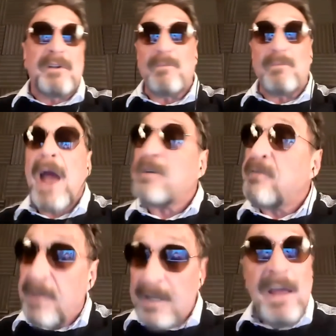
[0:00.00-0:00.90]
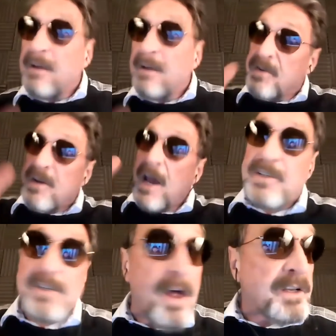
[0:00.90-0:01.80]
McAfee,
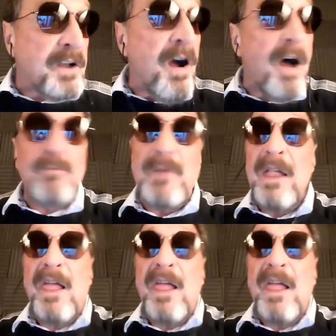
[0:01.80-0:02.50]
Dex.com,